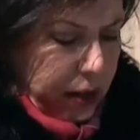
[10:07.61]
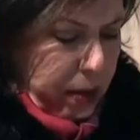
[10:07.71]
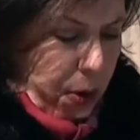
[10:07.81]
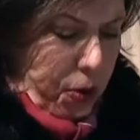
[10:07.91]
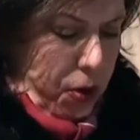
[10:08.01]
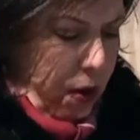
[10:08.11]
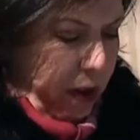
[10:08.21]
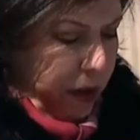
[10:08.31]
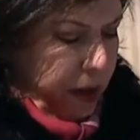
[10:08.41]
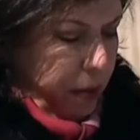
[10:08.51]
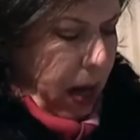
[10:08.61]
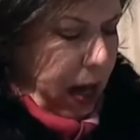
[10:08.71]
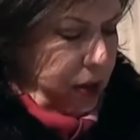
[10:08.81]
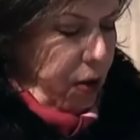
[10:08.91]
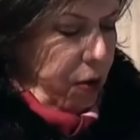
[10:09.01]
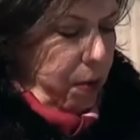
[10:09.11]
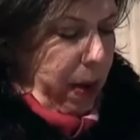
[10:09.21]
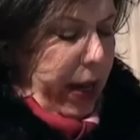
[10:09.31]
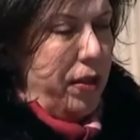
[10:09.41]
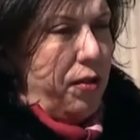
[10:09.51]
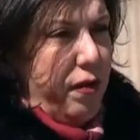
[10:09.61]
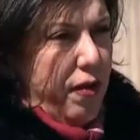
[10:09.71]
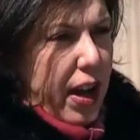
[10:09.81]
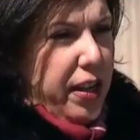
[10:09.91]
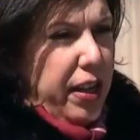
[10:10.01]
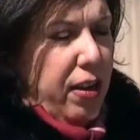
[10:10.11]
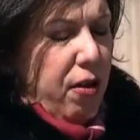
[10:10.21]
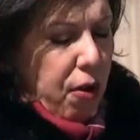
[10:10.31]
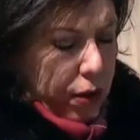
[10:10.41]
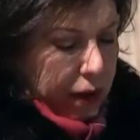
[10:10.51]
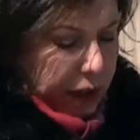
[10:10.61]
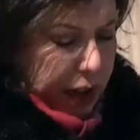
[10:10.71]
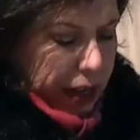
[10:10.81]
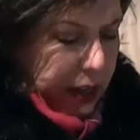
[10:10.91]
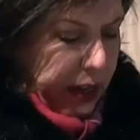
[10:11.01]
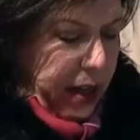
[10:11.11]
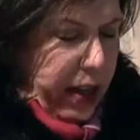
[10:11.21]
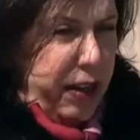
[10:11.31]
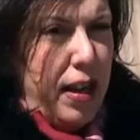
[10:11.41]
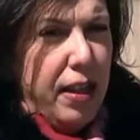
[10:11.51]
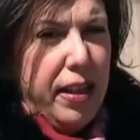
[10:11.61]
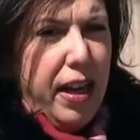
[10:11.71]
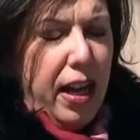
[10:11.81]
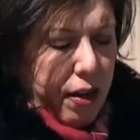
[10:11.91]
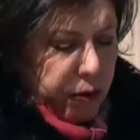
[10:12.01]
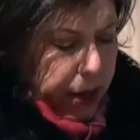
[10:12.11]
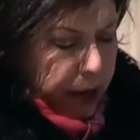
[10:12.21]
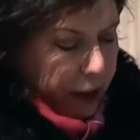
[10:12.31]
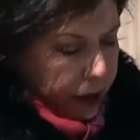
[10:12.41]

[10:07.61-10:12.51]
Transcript: the post office box owned by his friend and co defendant, Tatiana Ritter.